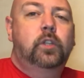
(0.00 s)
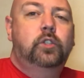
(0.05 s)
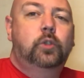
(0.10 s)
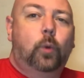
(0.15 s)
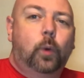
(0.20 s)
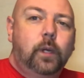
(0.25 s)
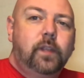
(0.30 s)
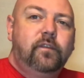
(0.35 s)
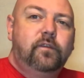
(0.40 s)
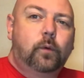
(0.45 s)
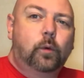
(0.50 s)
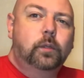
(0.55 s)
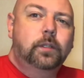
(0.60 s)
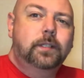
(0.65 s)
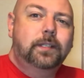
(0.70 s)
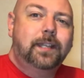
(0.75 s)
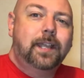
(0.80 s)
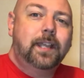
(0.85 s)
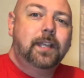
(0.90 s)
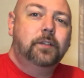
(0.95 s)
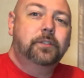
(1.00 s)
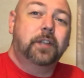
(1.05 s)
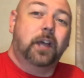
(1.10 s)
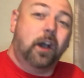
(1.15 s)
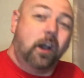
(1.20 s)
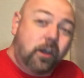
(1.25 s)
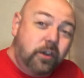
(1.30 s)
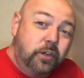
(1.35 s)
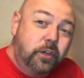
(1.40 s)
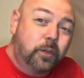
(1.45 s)
24 scales,
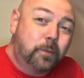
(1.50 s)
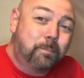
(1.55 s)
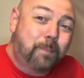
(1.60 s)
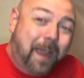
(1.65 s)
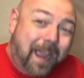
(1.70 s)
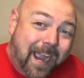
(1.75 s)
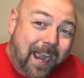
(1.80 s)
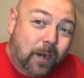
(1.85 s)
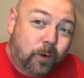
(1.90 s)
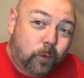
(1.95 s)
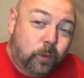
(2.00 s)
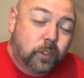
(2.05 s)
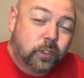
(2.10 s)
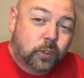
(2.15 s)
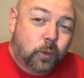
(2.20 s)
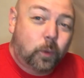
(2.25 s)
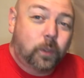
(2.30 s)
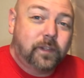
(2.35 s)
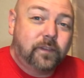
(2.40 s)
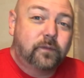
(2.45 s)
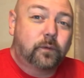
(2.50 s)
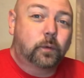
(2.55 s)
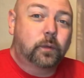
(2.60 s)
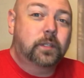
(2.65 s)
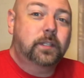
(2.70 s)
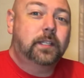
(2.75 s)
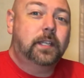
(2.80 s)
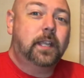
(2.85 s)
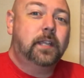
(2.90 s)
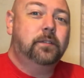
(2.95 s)
underpowered 24
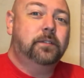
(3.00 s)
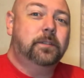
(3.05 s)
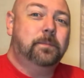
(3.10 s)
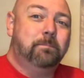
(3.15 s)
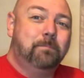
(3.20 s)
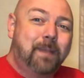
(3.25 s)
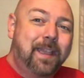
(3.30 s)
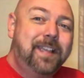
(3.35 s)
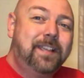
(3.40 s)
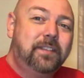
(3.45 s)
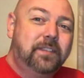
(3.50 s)
scales make